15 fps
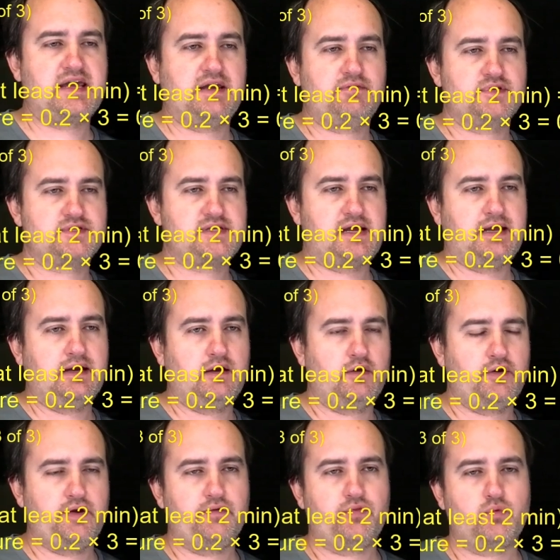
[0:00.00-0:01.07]
gave us that
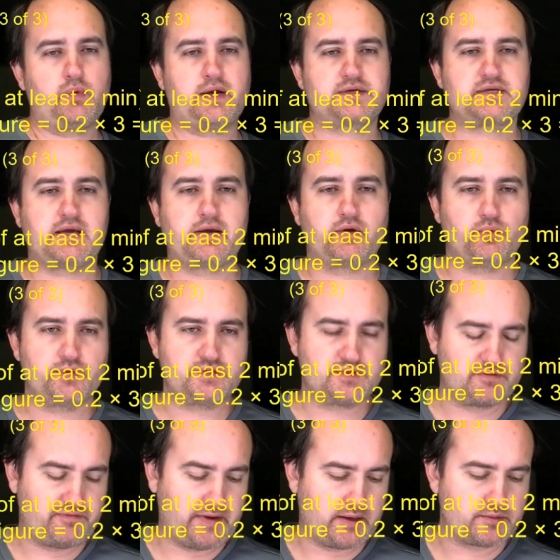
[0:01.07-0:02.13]
area of the rectangle we
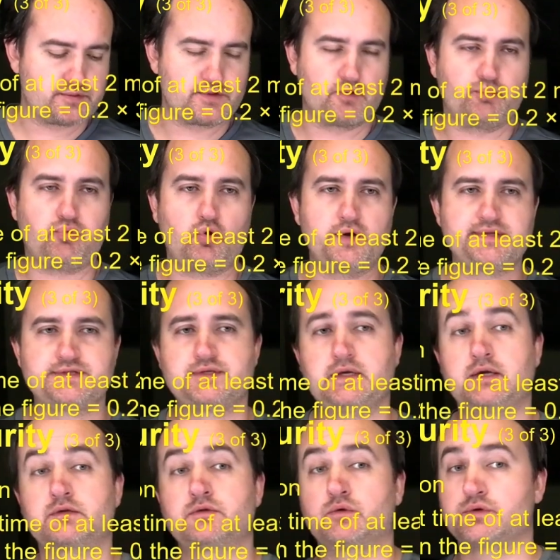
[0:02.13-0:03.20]
just found. So
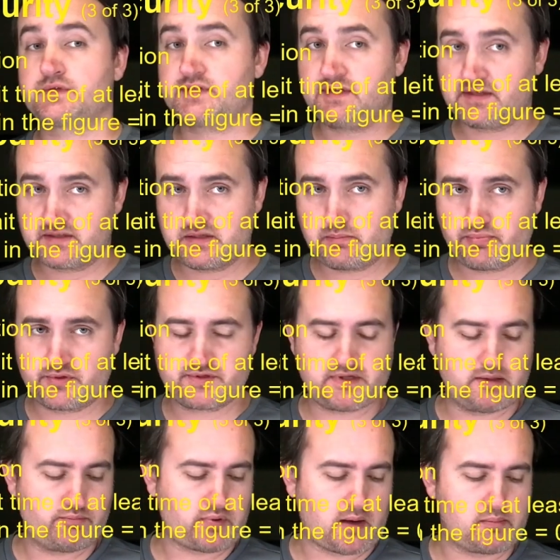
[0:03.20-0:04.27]
0.6 or
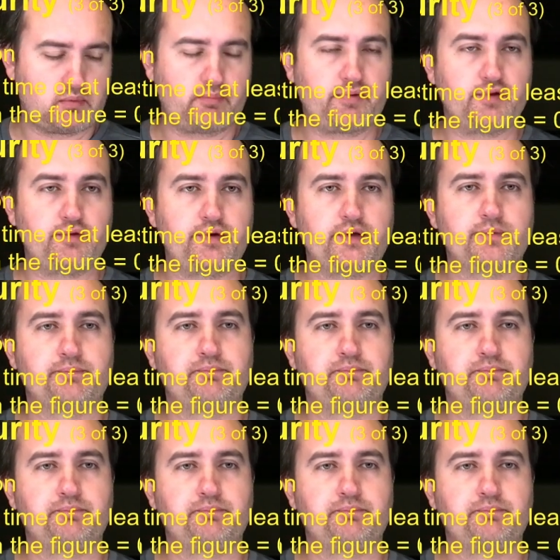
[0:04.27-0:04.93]
60% probability.